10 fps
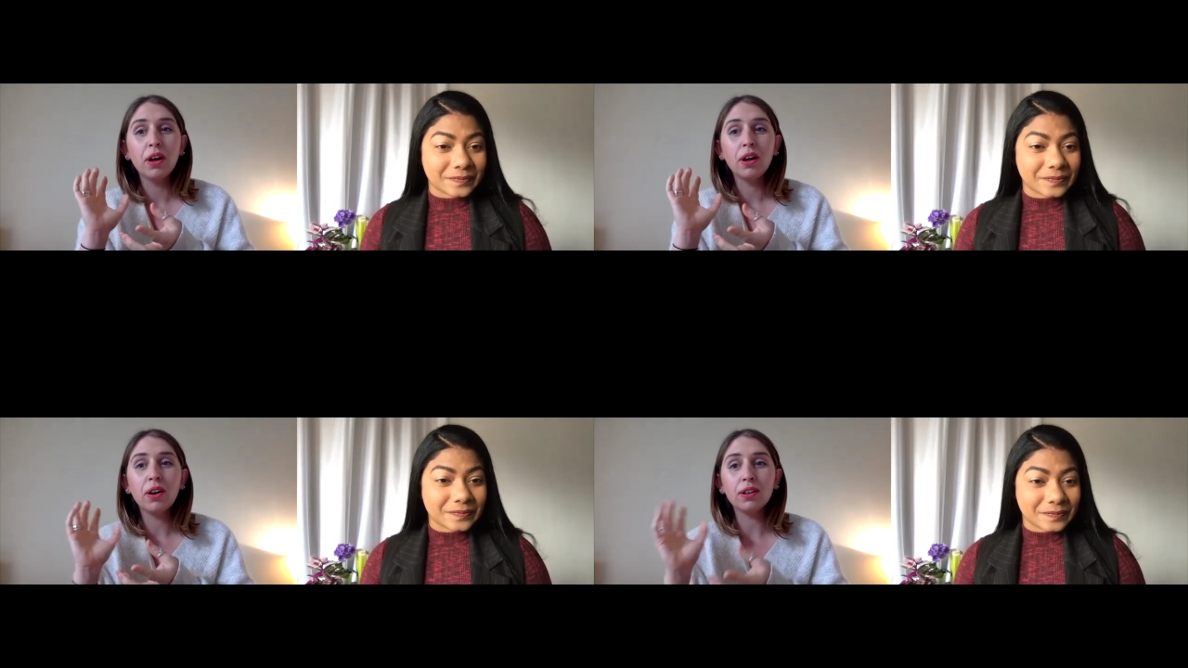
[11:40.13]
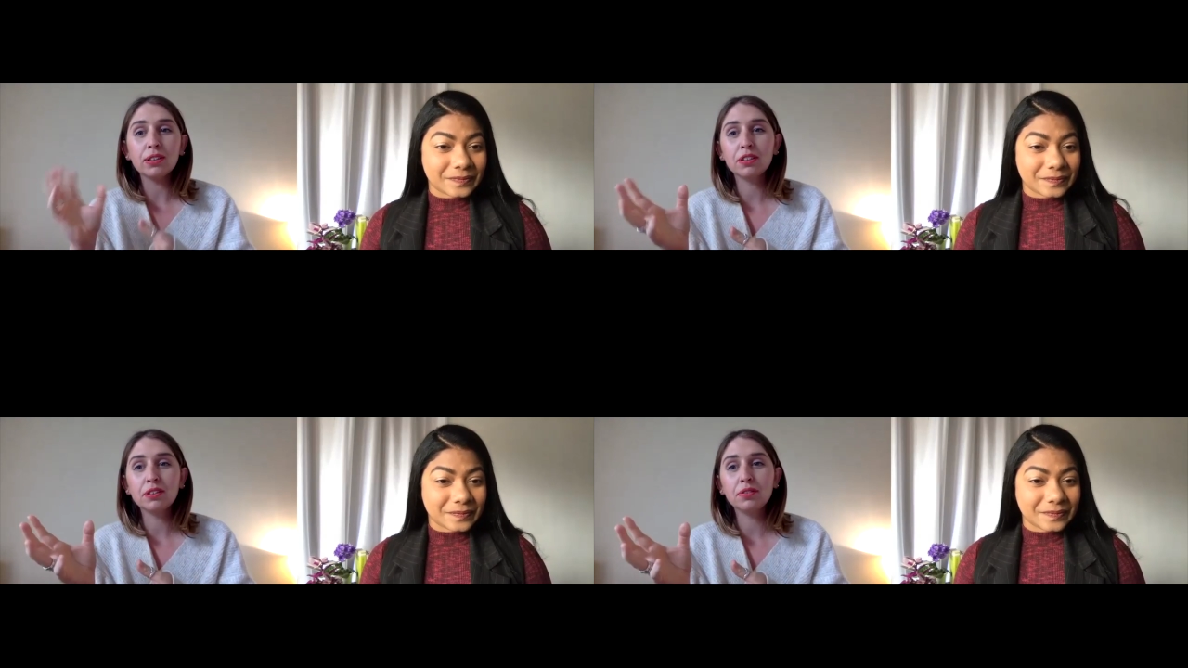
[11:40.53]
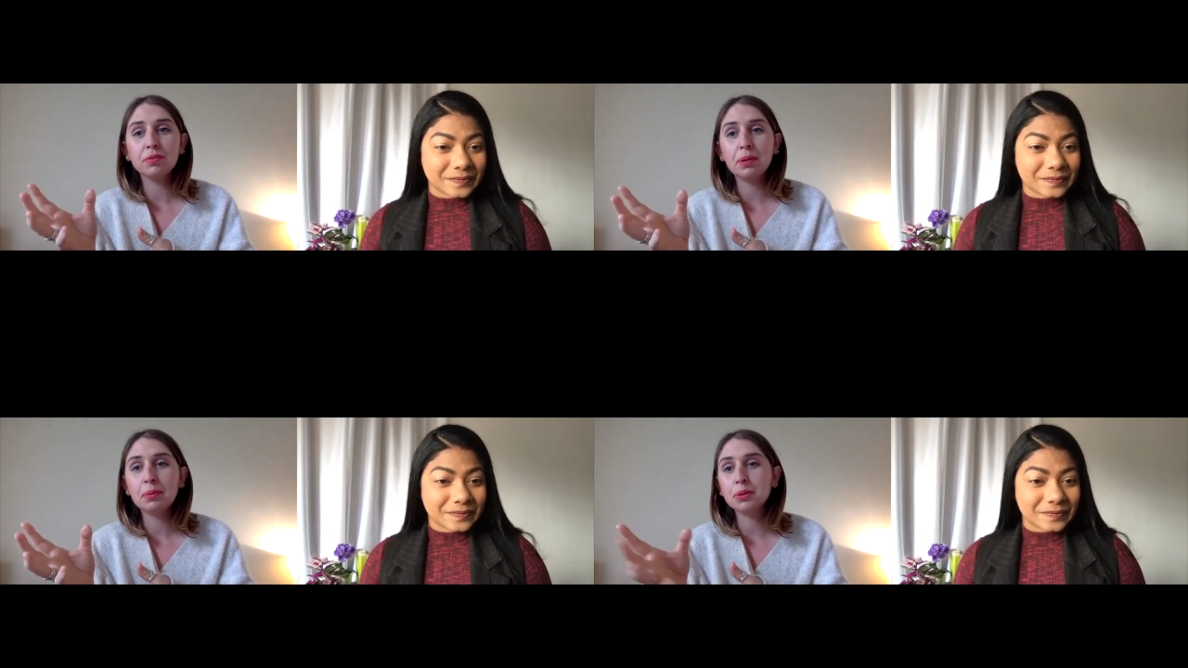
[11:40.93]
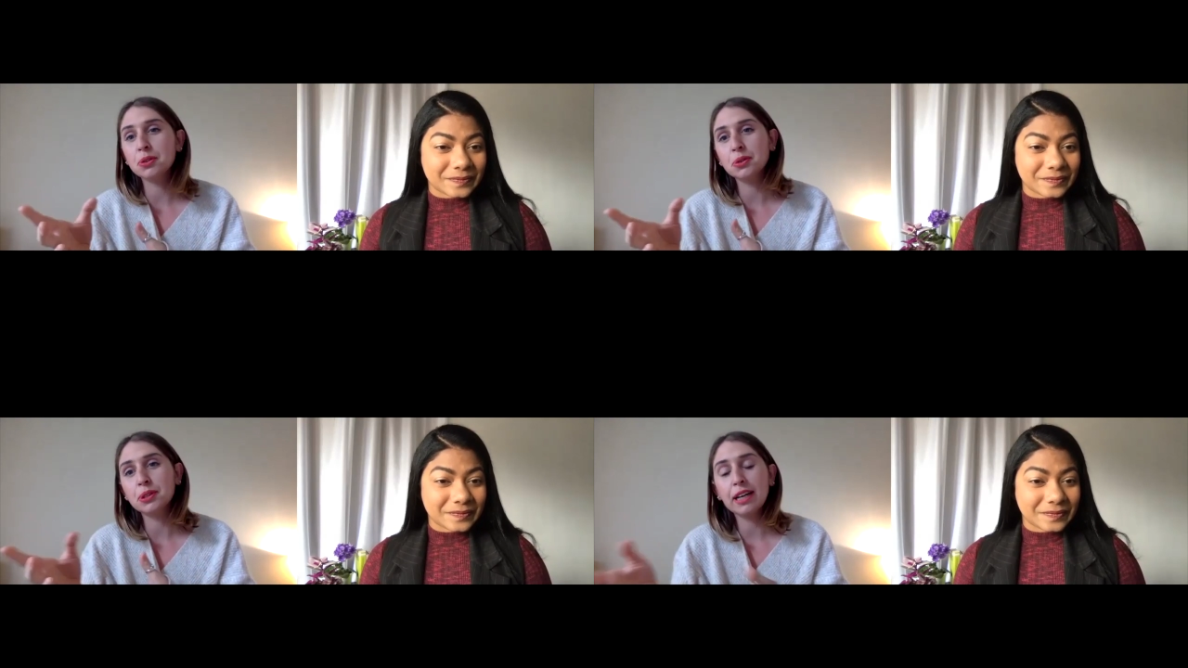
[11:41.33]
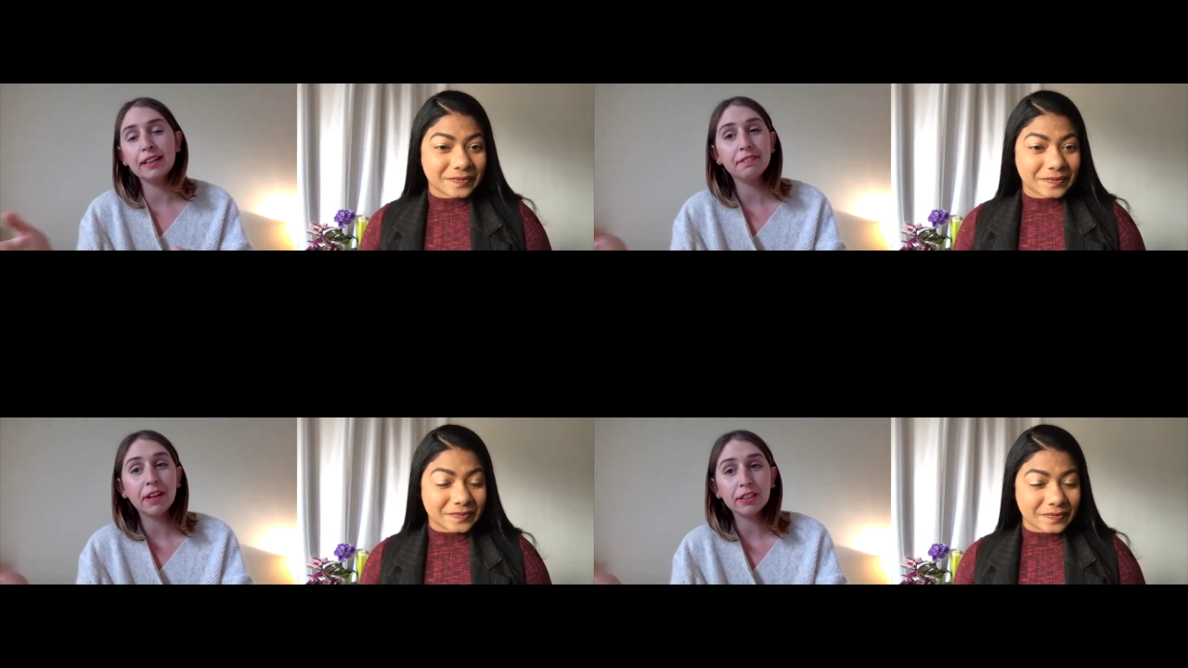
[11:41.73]
Speaker 1: lots of people still studying
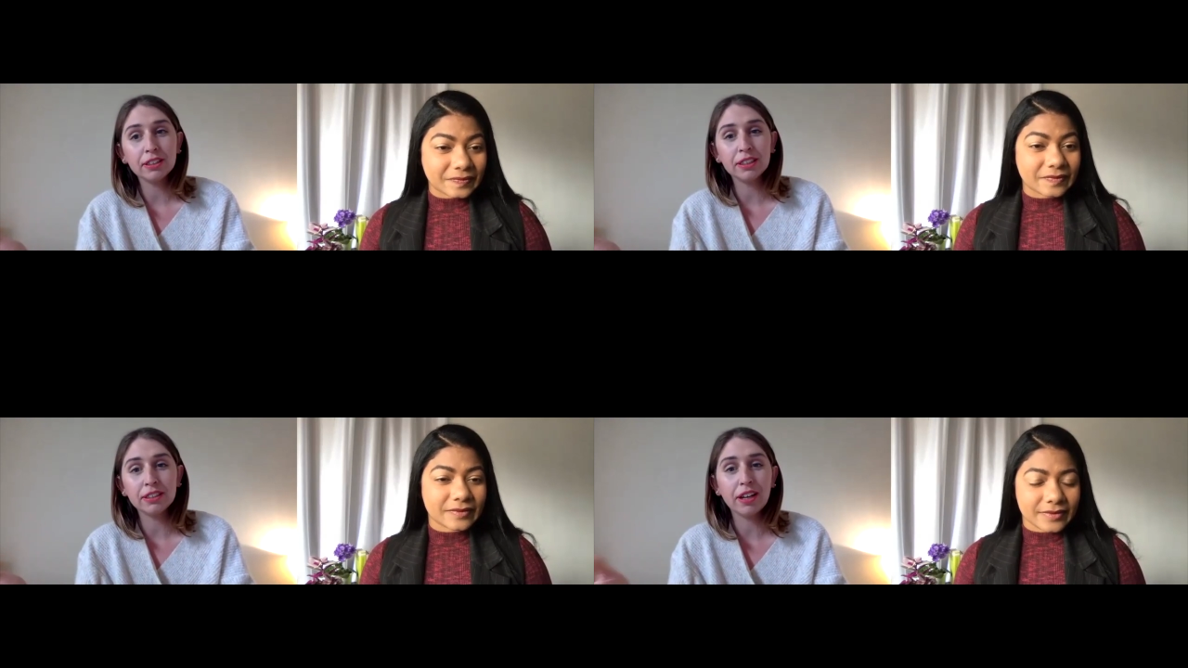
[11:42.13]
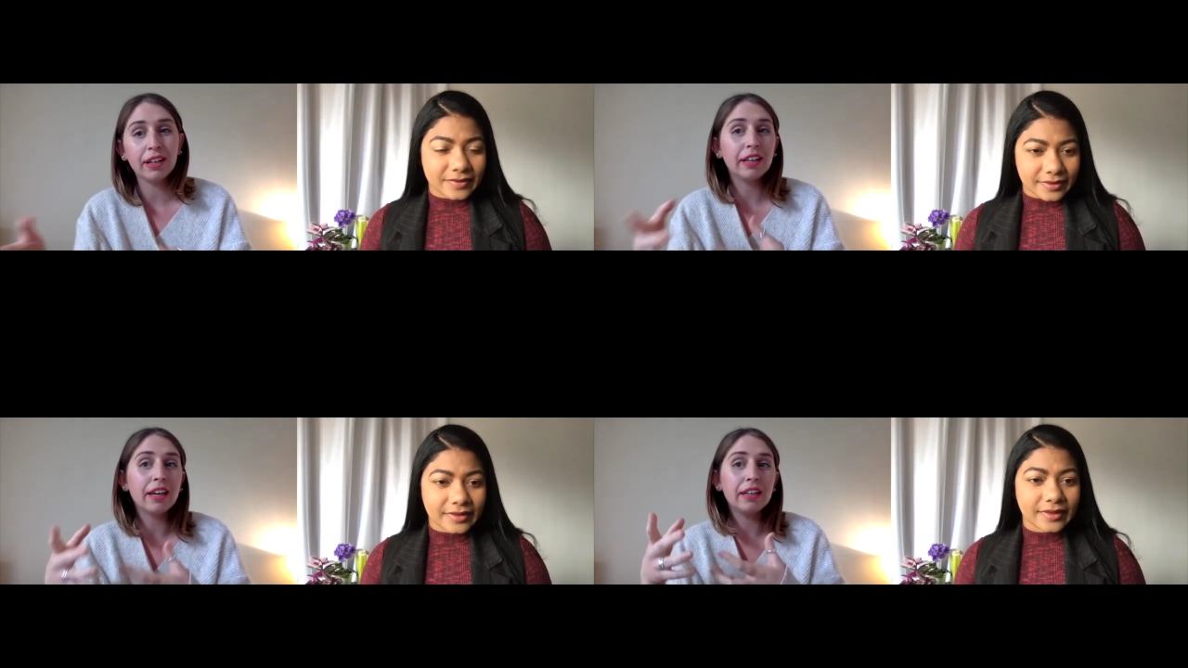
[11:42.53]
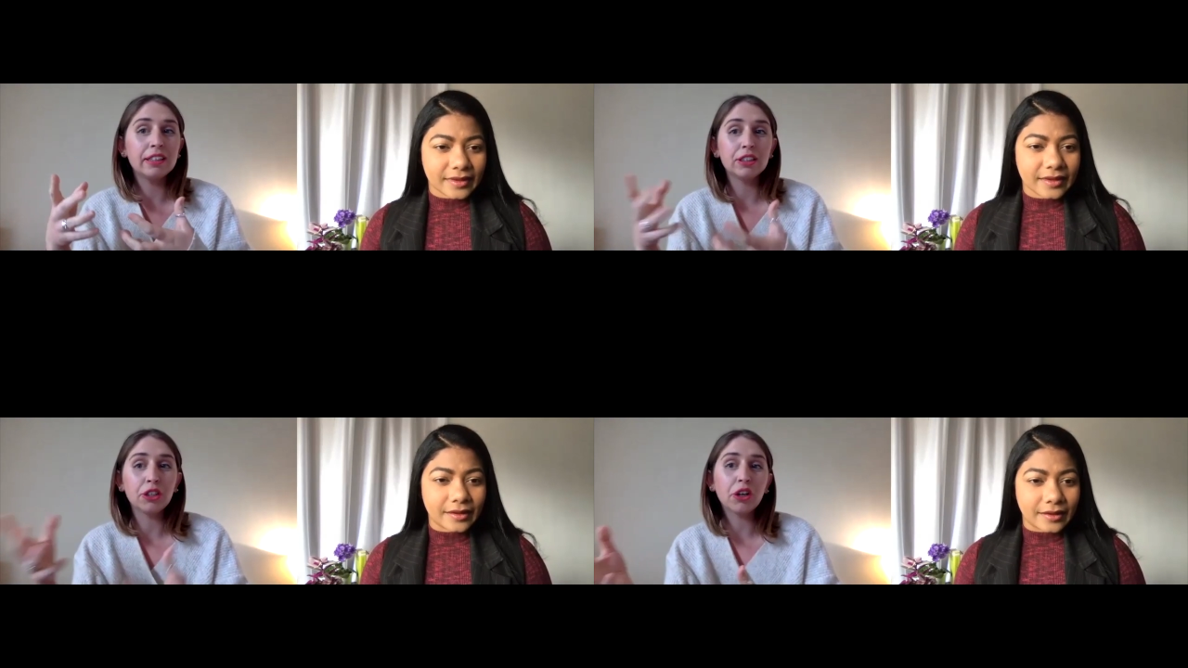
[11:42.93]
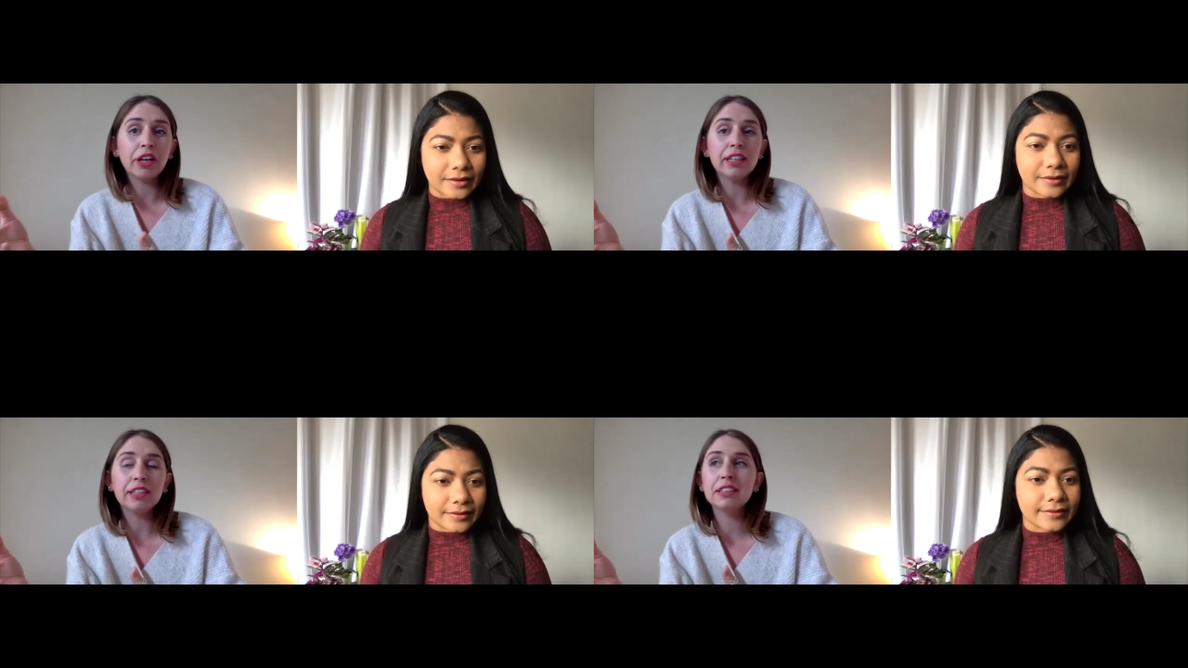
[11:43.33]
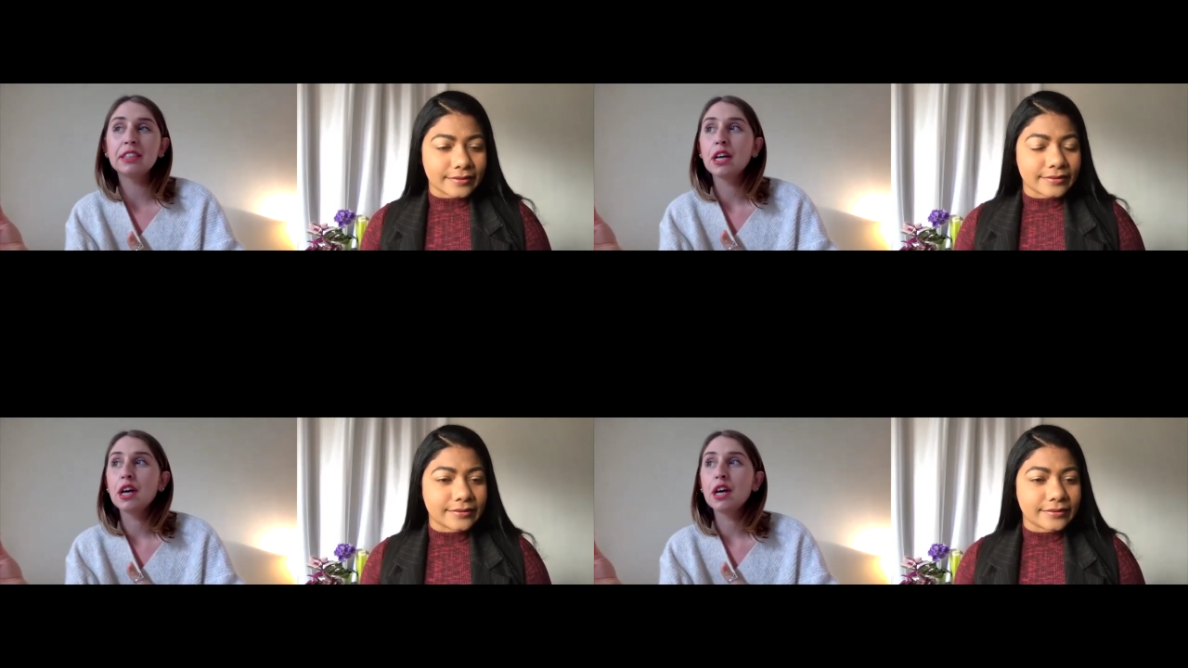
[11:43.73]
fashion design and getting degrees.